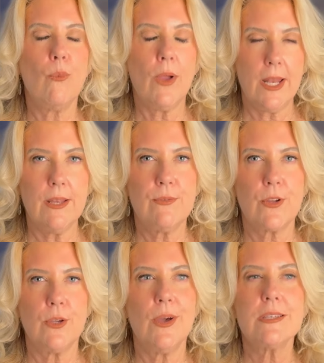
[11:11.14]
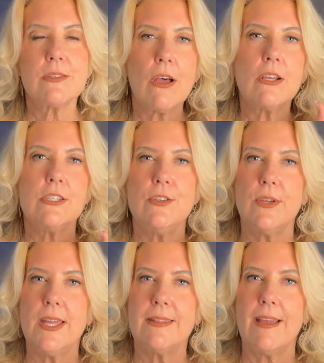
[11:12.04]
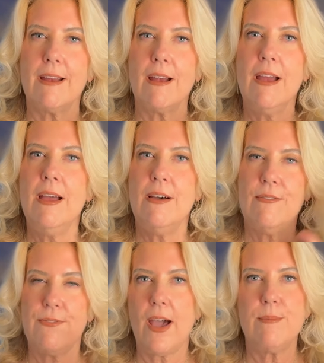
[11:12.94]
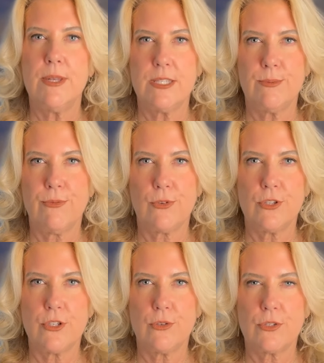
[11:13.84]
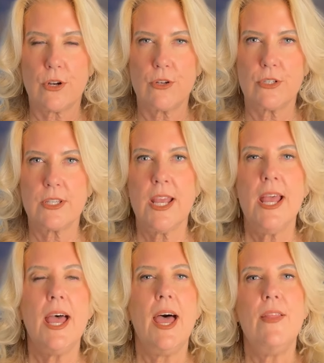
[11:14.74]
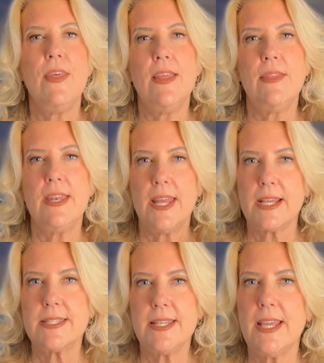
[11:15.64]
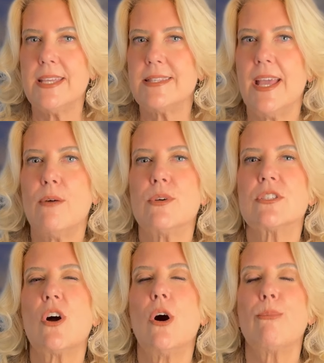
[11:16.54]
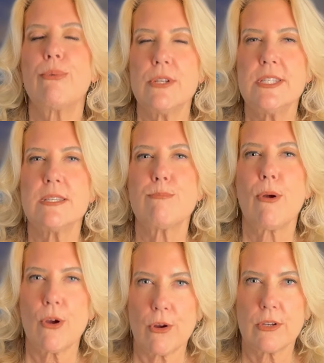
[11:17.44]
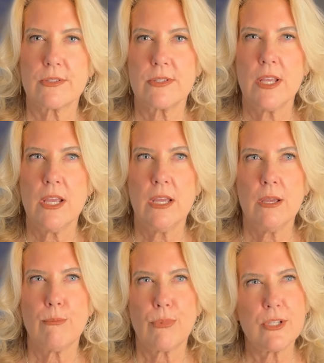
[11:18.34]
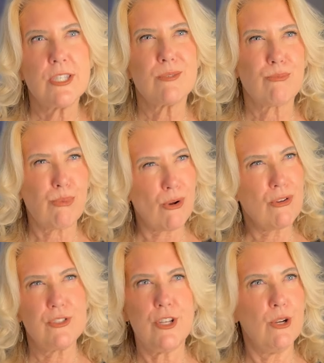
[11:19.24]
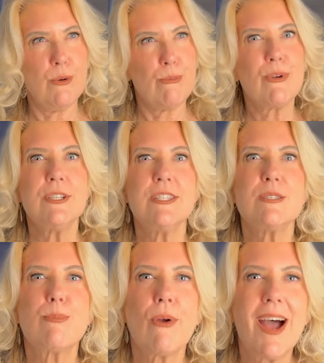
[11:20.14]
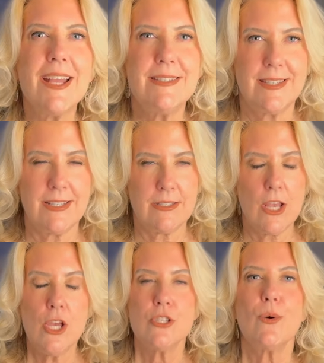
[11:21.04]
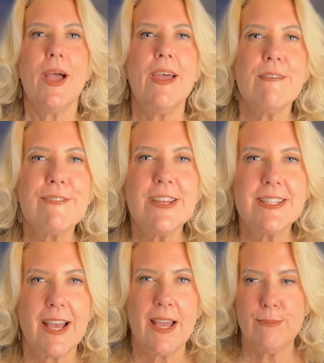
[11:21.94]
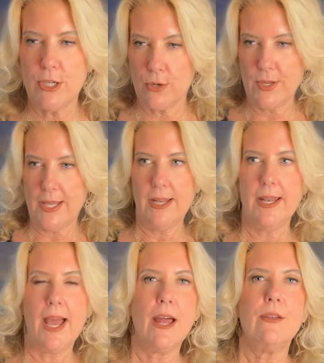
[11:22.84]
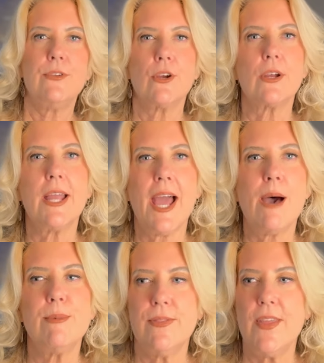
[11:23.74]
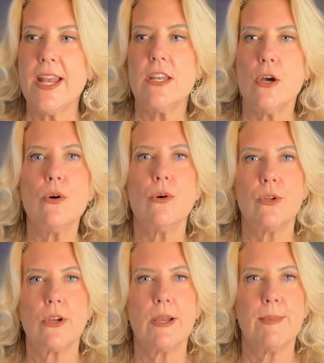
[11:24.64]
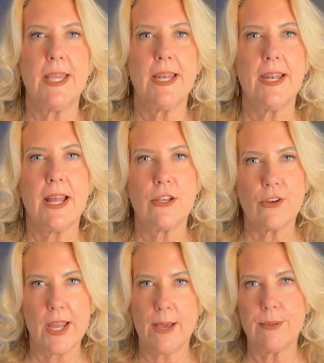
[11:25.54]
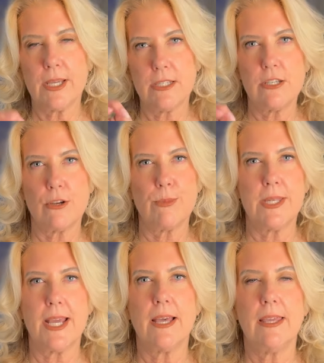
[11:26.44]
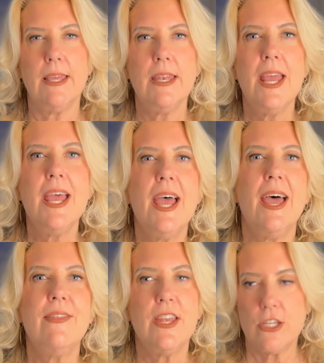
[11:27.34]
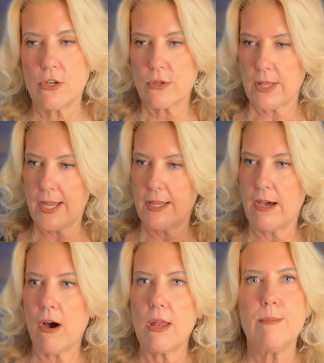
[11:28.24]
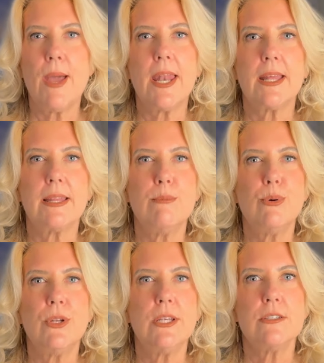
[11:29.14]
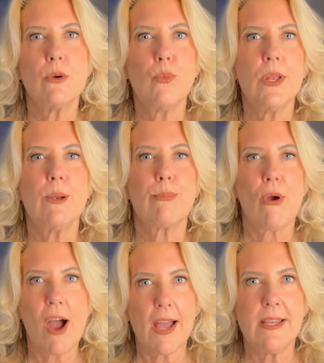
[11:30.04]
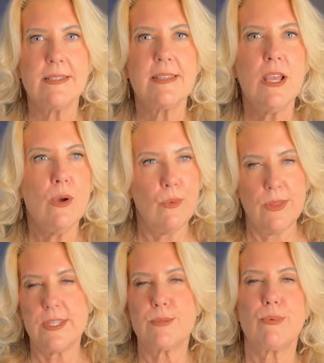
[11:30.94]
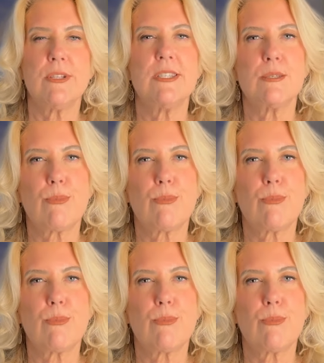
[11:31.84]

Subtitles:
waiting for you, as long as you get there 5 minutes before the show starts. And then the next thing is they have what's called Princess Perks. Princess Perks? No. Princess Prizes. So every time you go in and out of your cabin, they know you're coming in and out of your cabin because of your medallion. And then you're like automatically put in to win a prize with this Princess